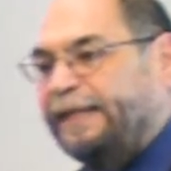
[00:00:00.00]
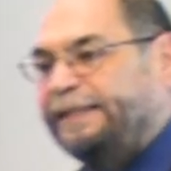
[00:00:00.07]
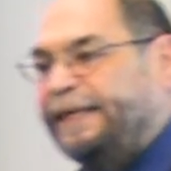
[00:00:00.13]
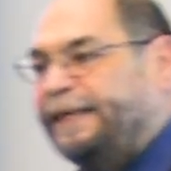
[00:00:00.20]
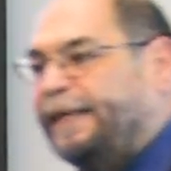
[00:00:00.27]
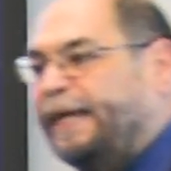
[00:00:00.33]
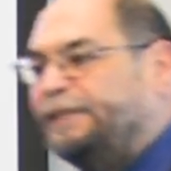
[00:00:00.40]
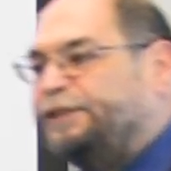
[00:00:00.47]

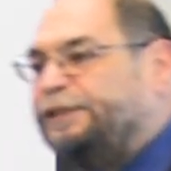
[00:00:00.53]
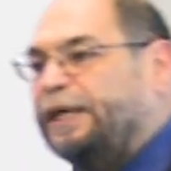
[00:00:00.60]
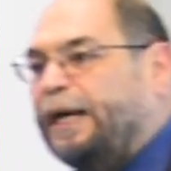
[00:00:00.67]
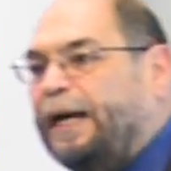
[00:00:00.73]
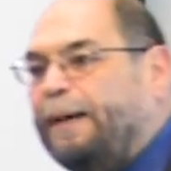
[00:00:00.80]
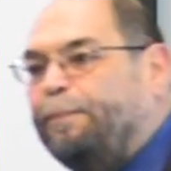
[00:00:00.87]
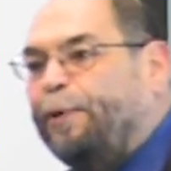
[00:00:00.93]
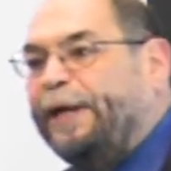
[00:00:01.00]
teenage
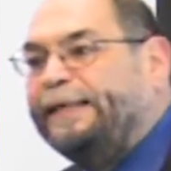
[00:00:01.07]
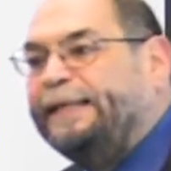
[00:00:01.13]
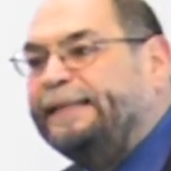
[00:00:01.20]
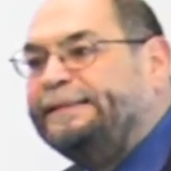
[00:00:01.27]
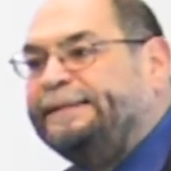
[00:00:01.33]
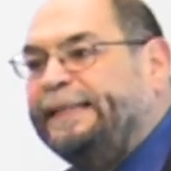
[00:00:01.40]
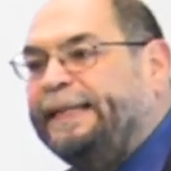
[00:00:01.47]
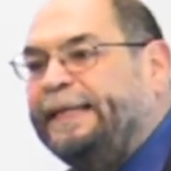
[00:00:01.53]
uh,
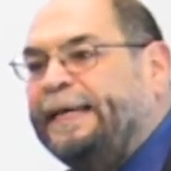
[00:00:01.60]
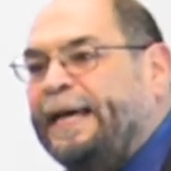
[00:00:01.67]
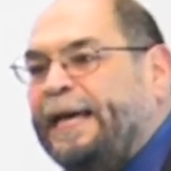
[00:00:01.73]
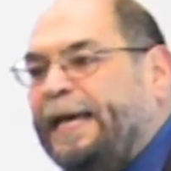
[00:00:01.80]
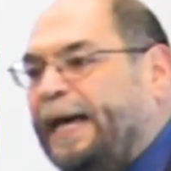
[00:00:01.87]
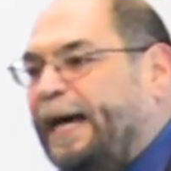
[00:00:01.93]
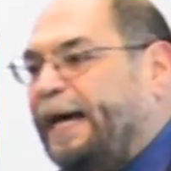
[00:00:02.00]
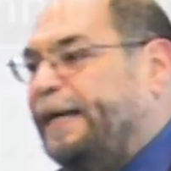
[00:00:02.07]
pregnancy.
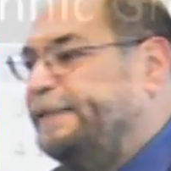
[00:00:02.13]
Uh,